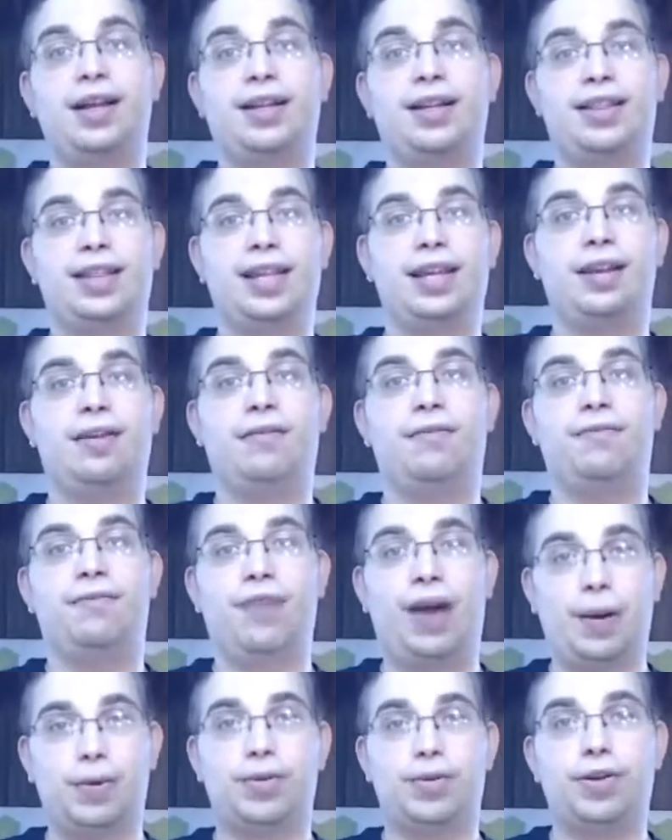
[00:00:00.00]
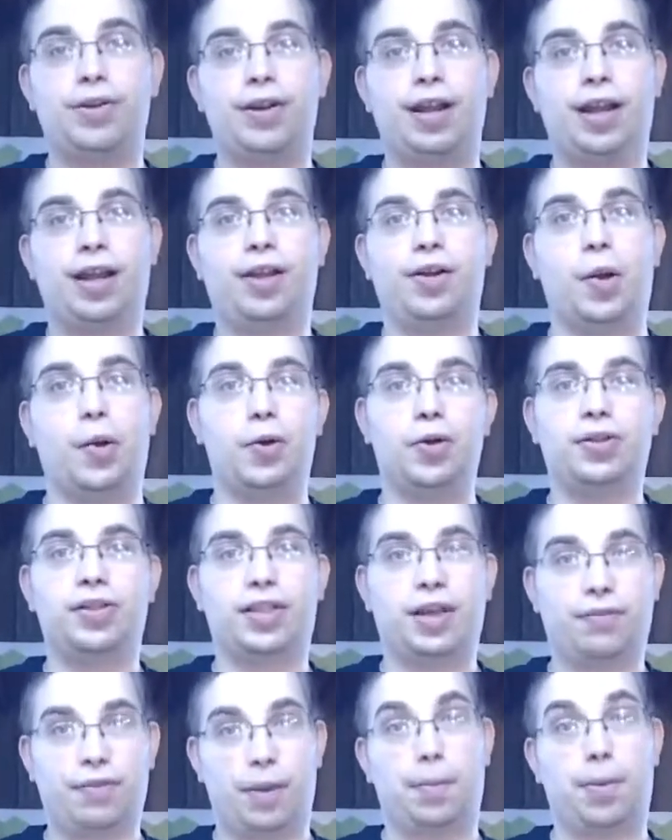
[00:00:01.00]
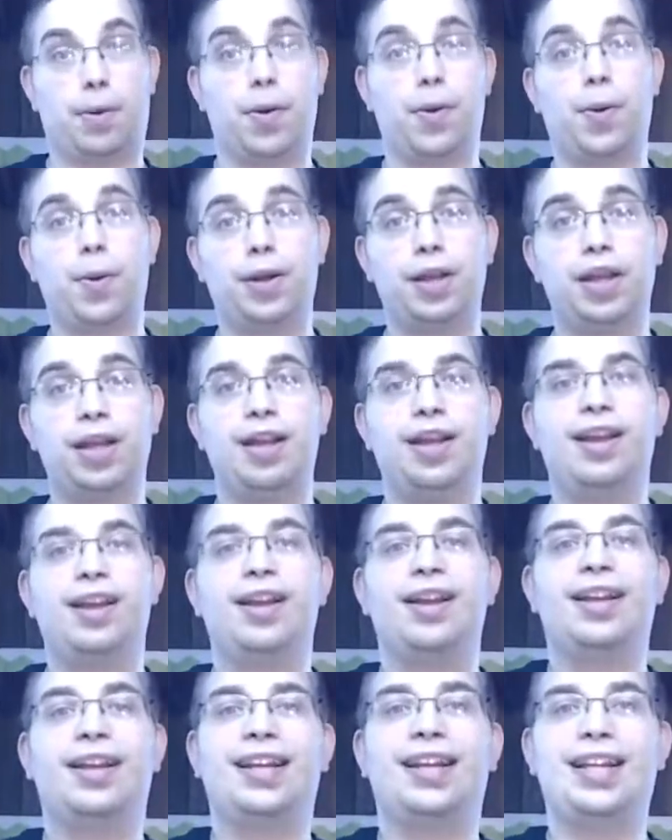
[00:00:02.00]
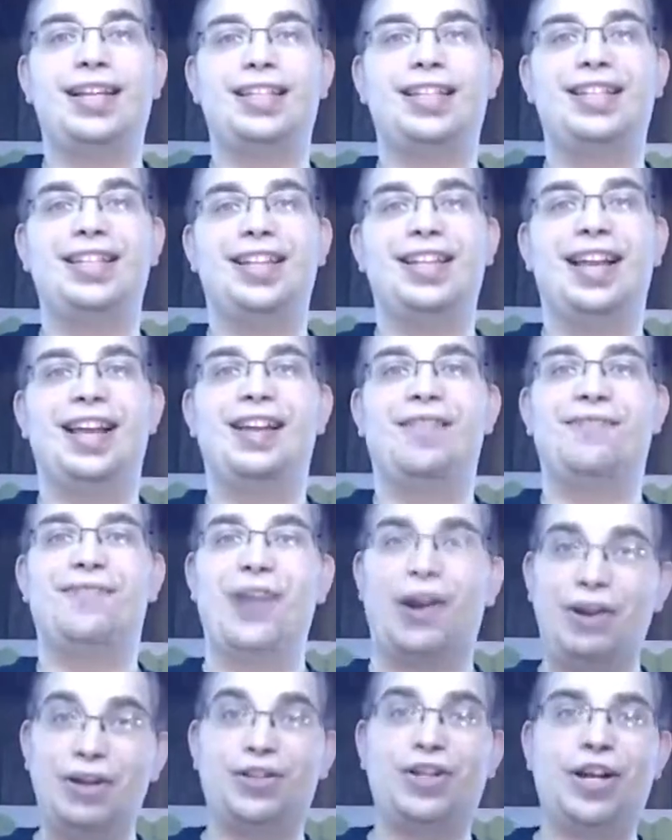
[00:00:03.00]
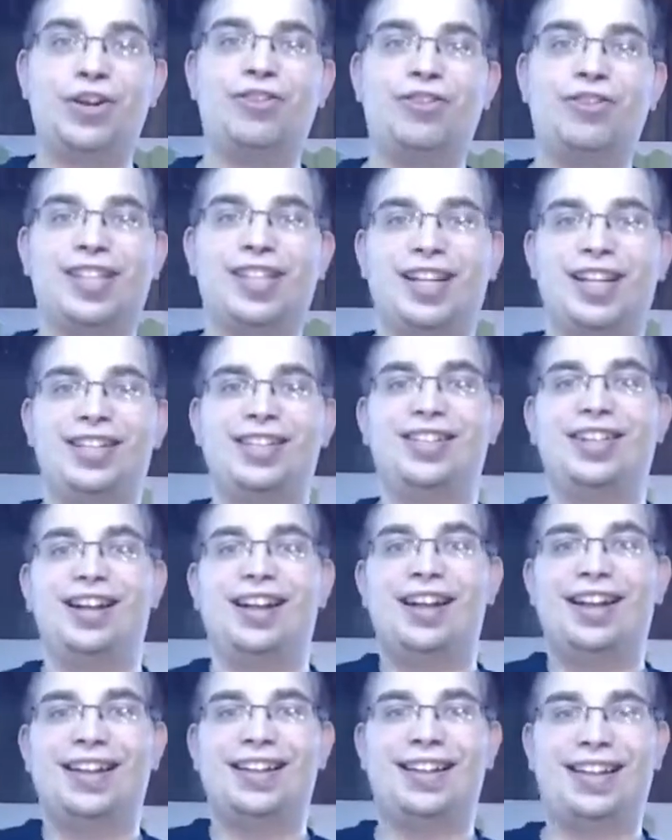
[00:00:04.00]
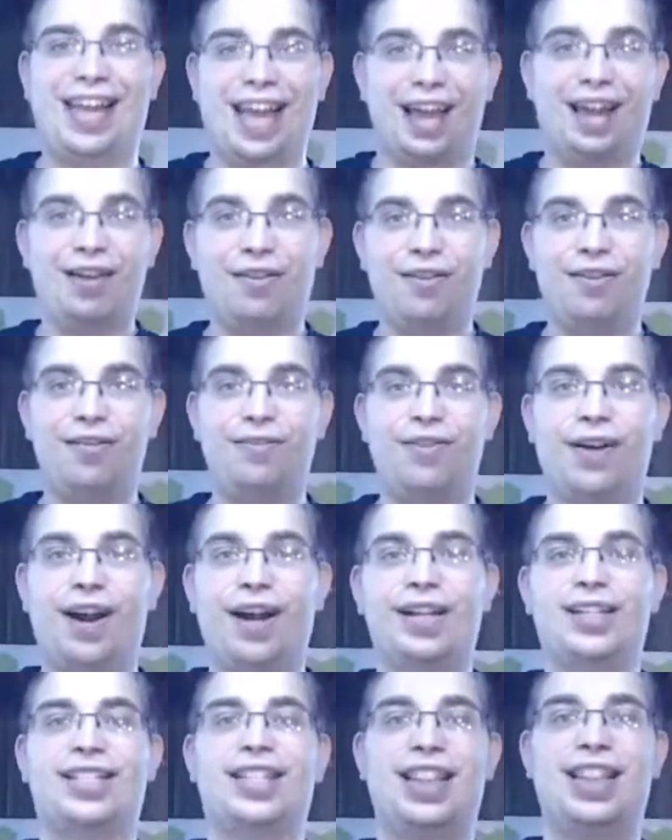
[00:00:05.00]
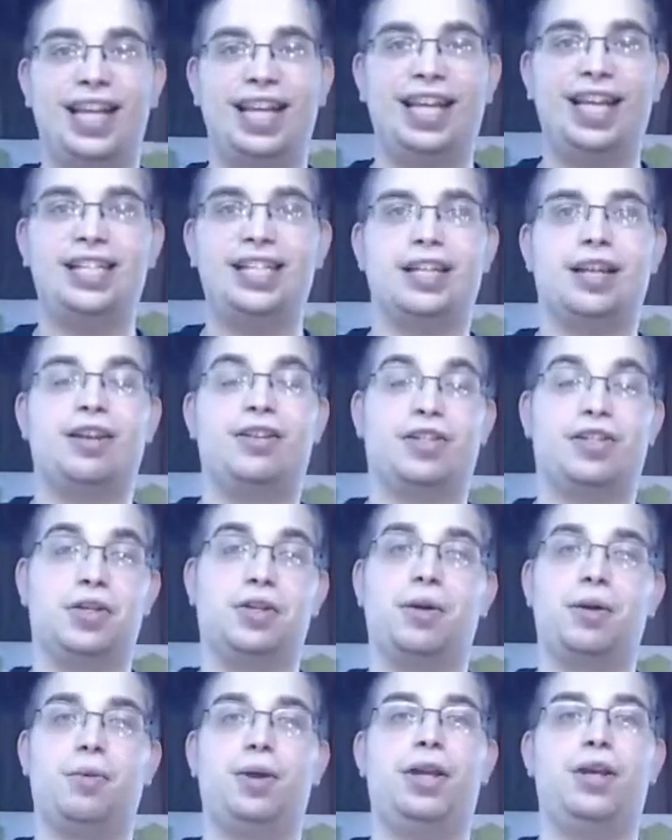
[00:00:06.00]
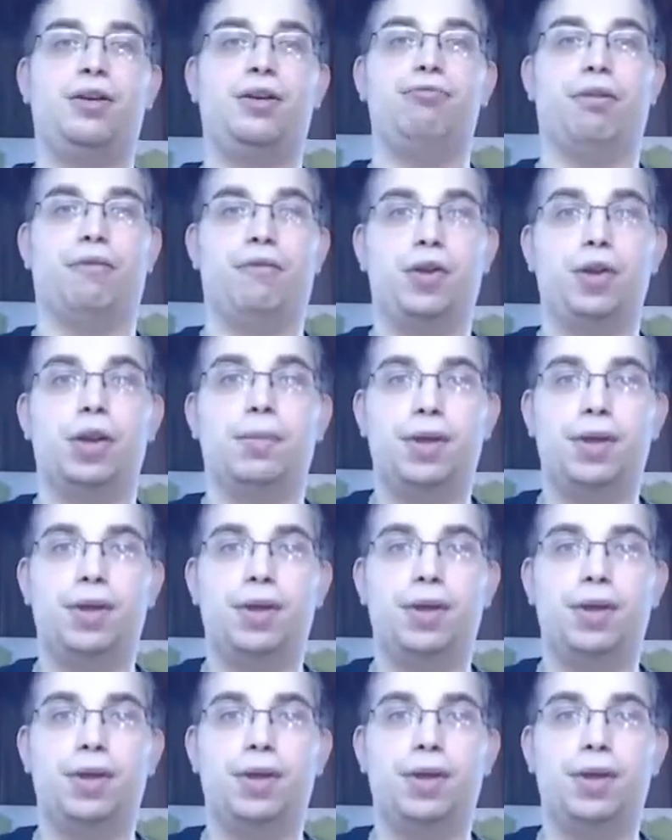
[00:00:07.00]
the founder and owner, Stefan Pokorny. He's very generously gave us these so that we could review them